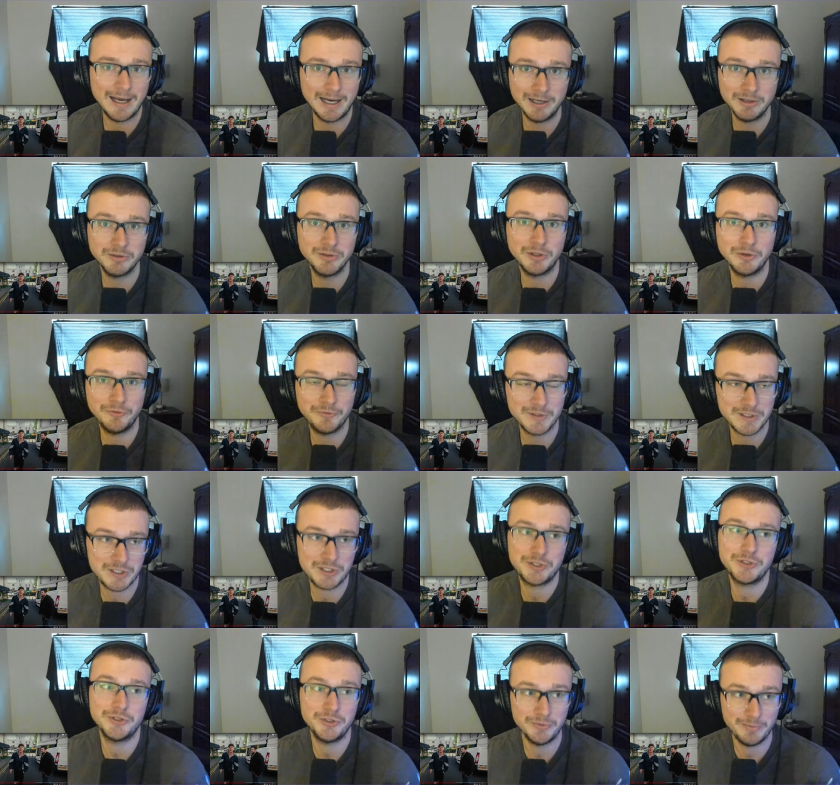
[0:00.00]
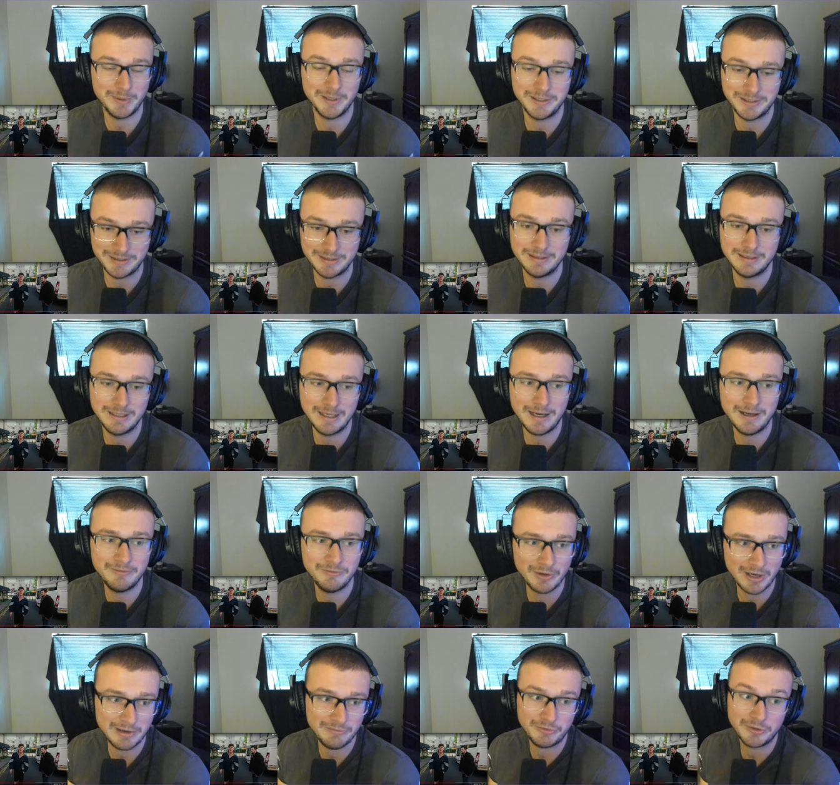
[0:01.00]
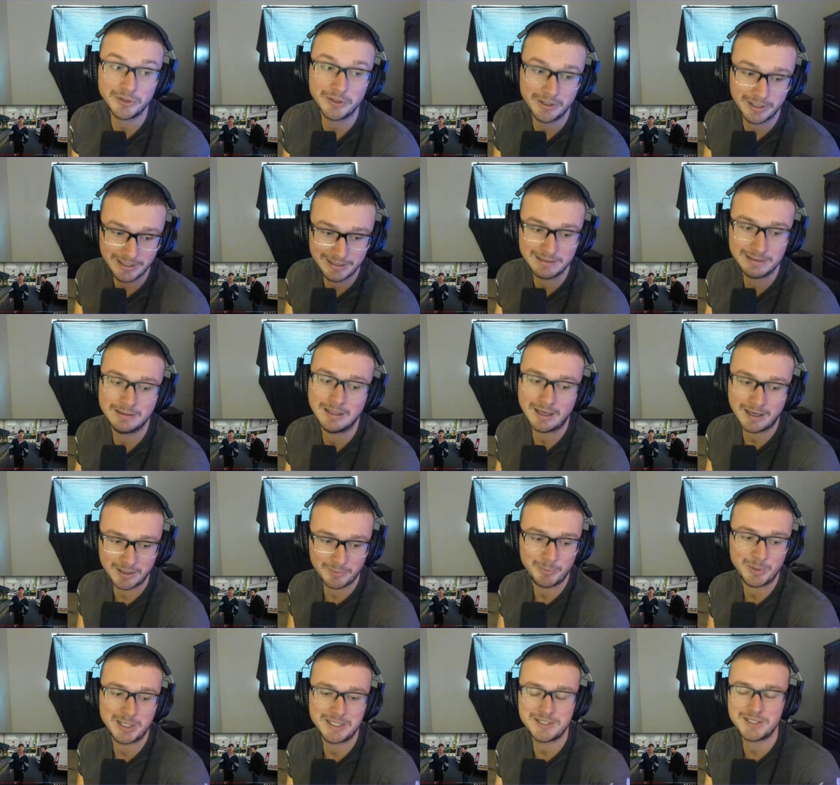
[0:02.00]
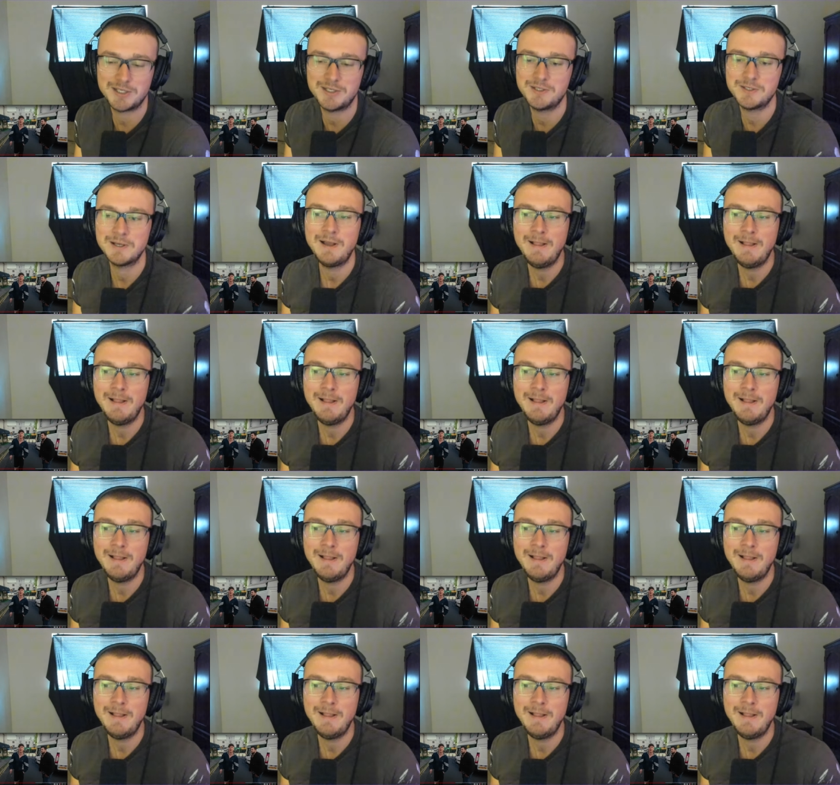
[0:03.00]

I don't know if it's true, but I've I've heard it in a lot of places.